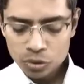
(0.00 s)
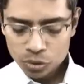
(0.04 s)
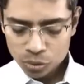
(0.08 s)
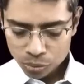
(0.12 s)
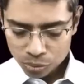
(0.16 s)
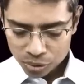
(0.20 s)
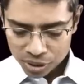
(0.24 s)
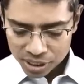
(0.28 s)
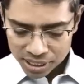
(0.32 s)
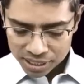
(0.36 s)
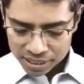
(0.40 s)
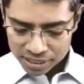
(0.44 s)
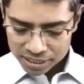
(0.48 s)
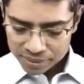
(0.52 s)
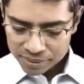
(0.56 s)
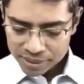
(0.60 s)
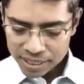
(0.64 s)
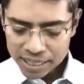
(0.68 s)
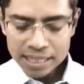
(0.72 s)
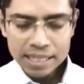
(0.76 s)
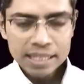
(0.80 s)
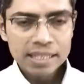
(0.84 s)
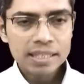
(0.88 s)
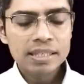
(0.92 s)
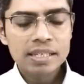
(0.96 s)
So we are
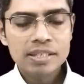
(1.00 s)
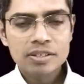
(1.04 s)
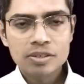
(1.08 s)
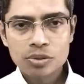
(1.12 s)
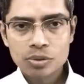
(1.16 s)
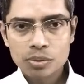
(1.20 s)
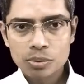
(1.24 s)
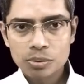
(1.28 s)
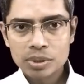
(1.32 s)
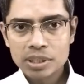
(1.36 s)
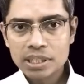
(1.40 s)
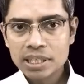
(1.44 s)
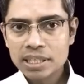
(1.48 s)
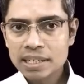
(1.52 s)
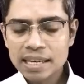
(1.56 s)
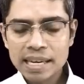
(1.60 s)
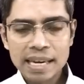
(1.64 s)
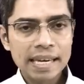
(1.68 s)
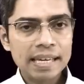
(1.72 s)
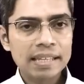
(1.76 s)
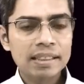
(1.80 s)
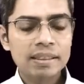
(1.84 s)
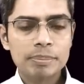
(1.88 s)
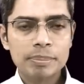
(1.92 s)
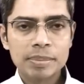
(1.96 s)
dividing this total
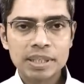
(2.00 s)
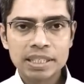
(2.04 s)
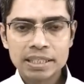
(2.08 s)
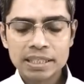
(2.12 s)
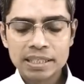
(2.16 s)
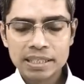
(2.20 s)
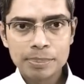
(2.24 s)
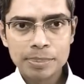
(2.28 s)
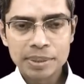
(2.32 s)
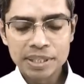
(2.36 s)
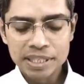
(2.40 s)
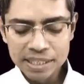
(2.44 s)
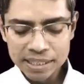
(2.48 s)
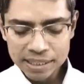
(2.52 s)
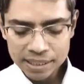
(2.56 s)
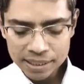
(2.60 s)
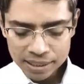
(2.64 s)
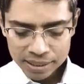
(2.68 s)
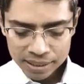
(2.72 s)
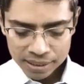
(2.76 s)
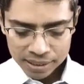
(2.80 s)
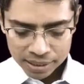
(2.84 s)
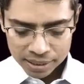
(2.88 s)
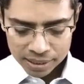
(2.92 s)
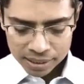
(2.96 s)
11 month
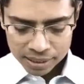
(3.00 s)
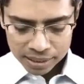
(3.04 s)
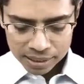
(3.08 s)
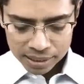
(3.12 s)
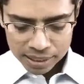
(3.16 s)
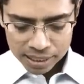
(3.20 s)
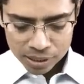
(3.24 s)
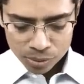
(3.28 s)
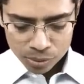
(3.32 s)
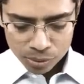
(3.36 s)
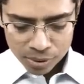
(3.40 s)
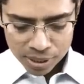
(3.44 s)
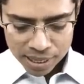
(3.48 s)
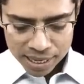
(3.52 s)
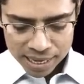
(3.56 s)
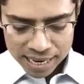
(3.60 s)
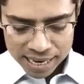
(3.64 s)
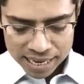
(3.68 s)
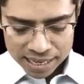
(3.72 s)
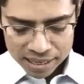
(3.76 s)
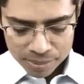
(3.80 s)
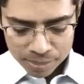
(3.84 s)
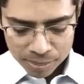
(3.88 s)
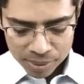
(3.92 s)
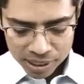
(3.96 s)
period into
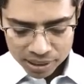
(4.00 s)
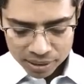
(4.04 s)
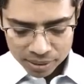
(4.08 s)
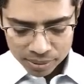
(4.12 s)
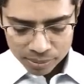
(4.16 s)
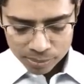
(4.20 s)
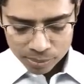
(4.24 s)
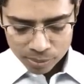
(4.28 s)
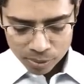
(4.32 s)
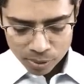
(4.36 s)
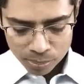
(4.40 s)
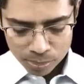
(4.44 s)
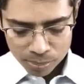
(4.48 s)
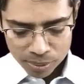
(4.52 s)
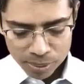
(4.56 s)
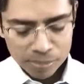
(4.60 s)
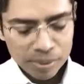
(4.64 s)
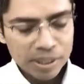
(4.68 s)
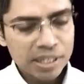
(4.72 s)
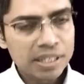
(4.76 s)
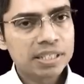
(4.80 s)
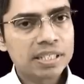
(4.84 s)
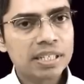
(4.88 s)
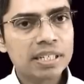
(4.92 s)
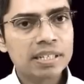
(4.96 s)
8 months for
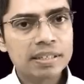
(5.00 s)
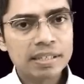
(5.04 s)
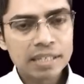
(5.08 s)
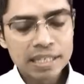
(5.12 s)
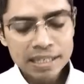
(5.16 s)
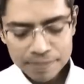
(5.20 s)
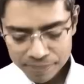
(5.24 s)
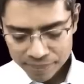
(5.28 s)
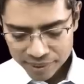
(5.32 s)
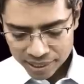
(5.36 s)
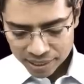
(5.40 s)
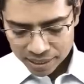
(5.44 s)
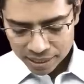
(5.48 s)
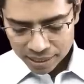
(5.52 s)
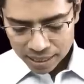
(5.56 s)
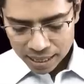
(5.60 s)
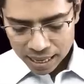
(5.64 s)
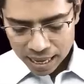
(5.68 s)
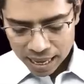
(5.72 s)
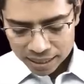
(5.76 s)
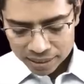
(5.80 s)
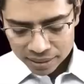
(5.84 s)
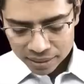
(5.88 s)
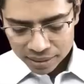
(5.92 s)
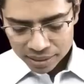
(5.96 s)
preparation time
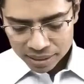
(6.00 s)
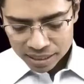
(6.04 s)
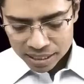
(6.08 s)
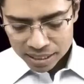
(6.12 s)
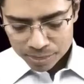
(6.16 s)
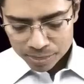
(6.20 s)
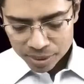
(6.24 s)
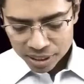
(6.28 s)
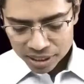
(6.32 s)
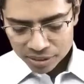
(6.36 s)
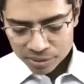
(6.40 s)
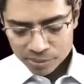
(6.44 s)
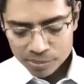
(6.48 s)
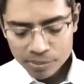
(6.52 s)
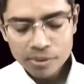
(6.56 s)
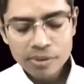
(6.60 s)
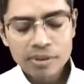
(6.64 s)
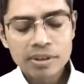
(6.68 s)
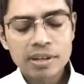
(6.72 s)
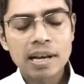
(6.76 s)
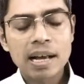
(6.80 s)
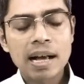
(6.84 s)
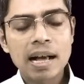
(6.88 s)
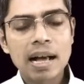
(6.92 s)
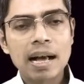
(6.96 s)
and 3 months
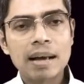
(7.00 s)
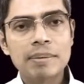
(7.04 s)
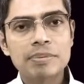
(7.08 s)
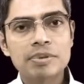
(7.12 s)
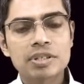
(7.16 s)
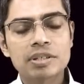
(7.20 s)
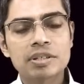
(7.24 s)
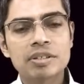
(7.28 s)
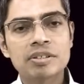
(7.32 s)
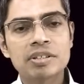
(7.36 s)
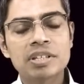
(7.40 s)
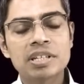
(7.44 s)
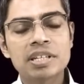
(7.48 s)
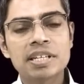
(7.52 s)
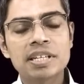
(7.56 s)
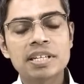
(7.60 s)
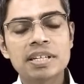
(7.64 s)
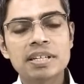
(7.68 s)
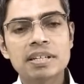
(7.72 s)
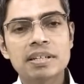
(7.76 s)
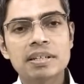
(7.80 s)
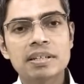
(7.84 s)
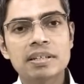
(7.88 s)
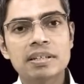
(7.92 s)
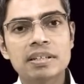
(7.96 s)
for
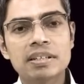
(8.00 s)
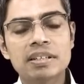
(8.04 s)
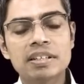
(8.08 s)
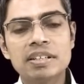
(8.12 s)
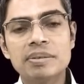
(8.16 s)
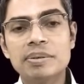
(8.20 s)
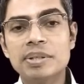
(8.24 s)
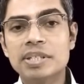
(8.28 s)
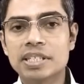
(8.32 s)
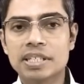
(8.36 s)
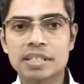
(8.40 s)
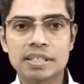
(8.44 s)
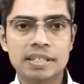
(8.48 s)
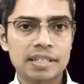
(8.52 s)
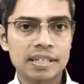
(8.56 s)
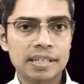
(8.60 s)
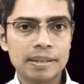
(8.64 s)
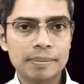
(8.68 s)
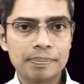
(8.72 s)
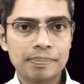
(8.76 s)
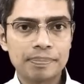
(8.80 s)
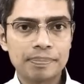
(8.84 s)
absolutely revision time.